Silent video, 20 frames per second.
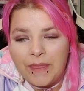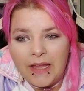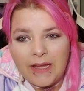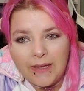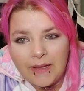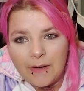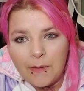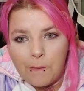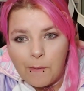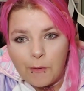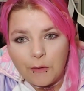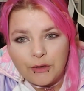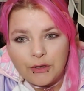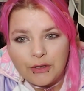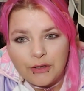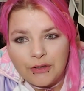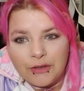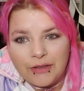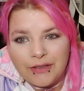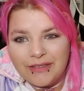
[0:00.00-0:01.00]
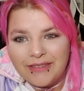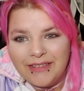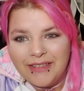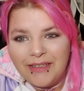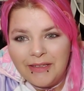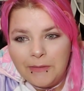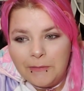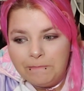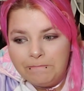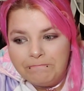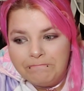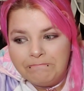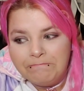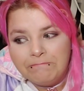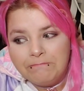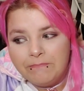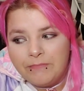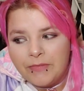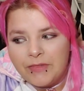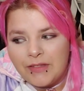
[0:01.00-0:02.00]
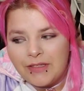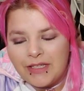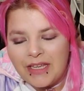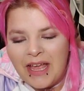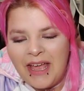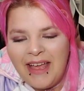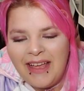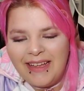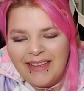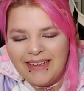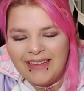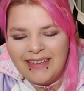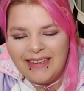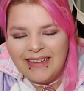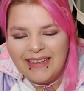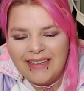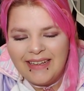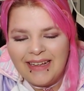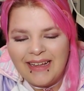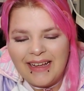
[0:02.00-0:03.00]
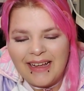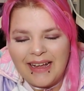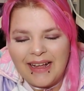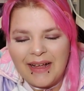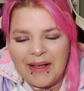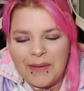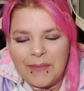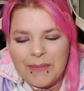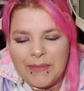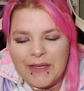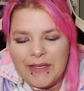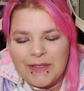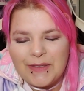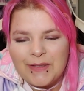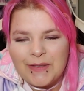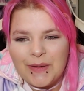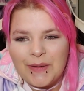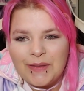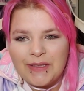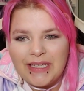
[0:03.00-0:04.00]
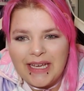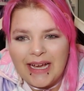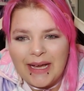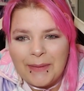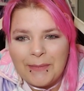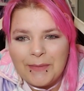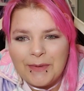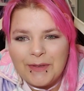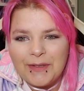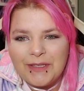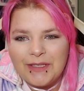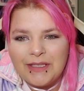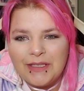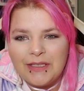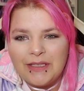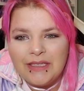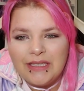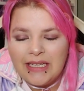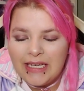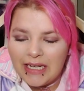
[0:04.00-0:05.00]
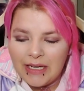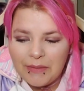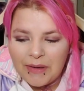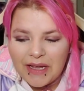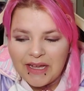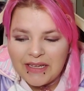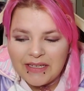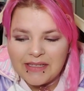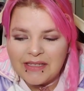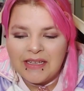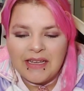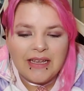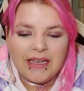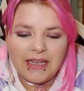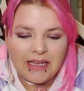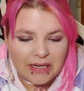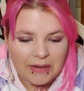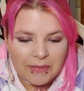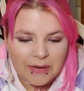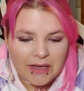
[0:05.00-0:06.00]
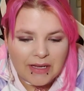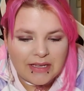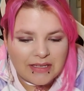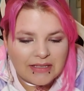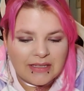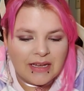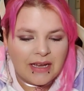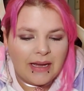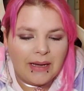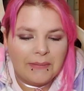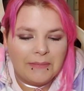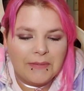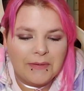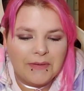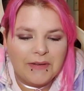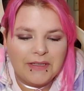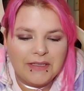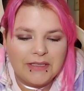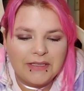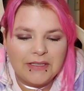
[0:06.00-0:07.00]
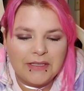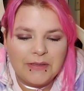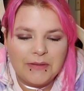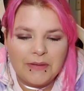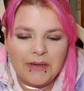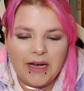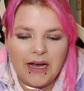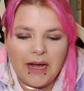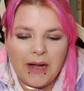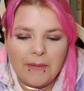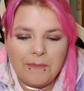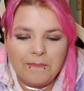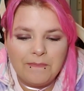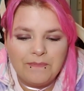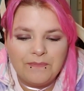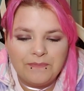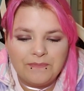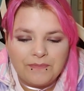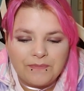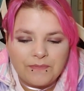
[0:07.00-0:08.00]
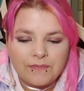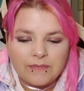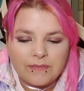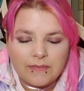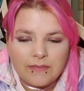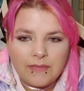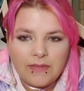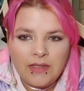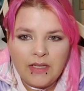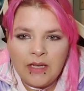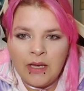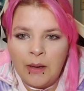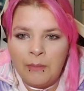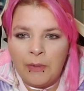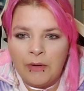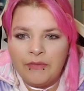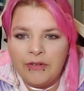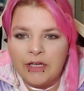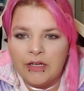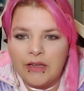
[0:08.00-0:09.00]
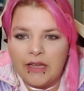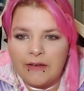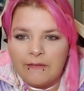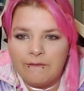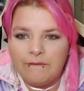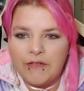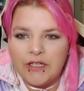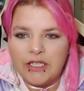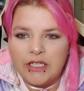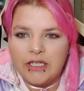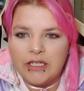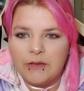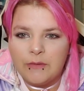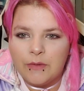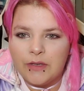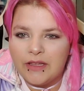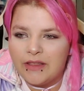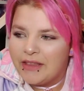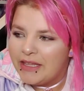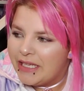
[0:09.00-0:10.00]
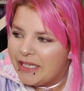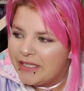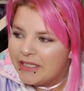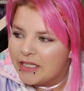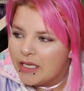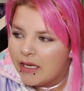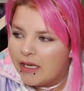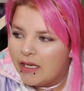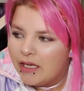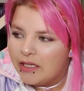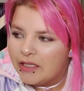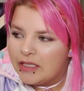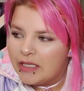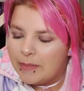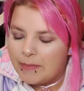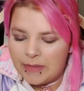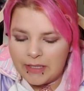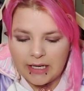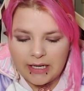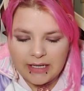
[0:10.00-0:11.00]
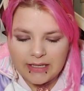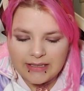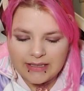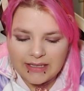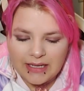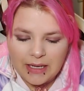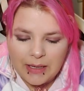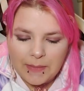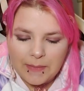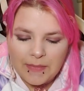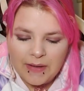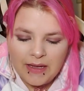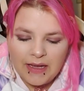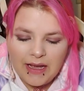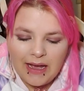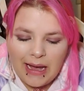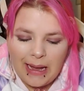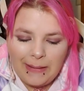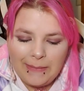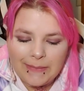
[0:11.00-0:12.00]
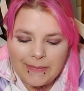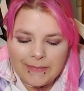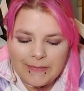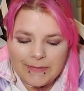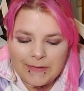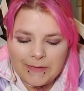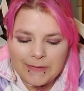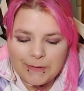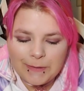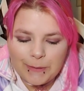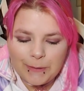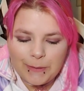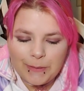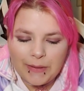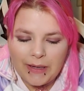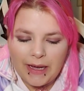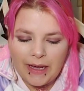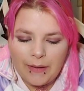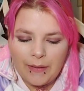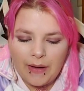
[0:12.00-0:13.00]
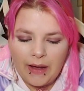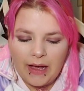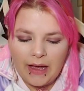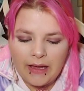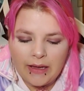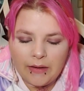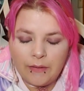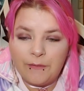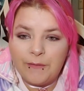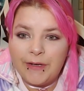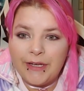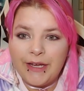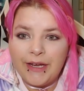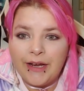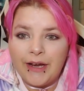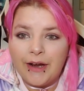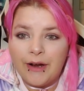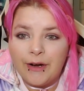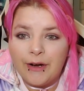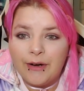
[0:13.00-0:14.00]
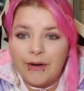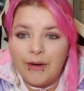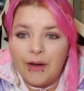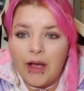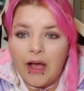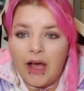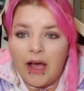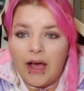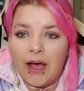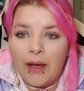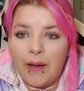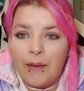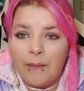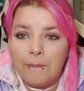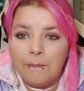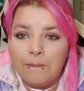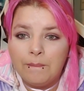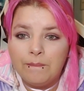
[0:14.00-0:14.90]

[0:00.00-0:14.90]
I get emotional. So, um, so yeah, I'm going, anyways, anyways, I'm going to, um, I'm over here like fidgeting with these zip ties. Um, I'm going to show you how I rehair uh,